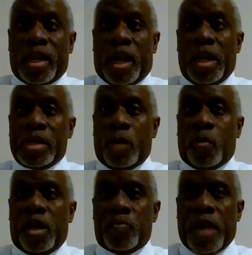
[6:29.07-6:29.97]
Cause he
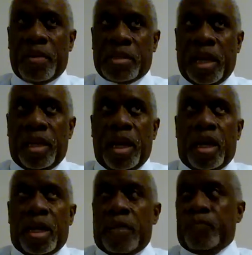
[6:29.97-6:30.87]
said, well, the Bible say,
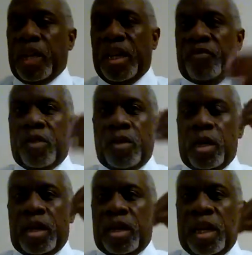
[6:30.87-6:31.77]
if
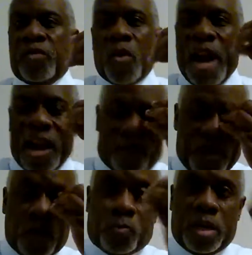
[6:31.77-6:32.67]
you if your eye
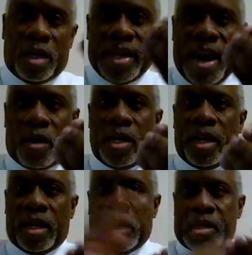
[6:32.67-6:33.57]
offend you, pluck it out.
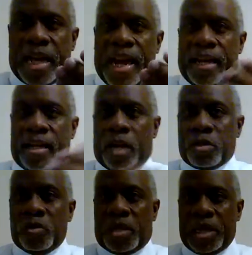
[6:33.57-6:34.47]
It cuts the hand
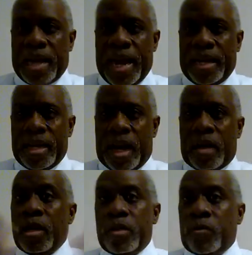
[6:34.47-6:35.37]
off. Do you cut the hand
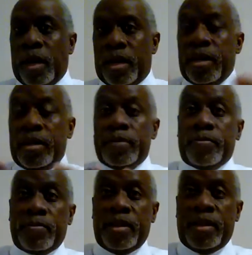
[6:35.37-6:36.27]
off? Well,
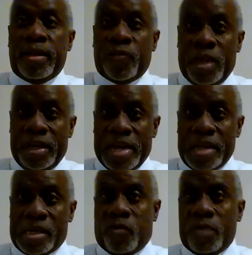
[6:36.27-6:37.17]
you read
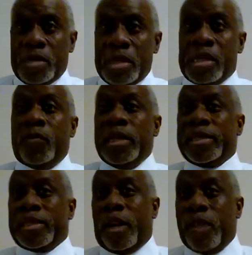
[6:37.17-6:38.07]
that script and see what
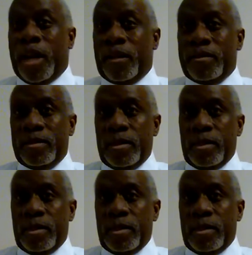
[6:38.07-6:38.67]
it talk about.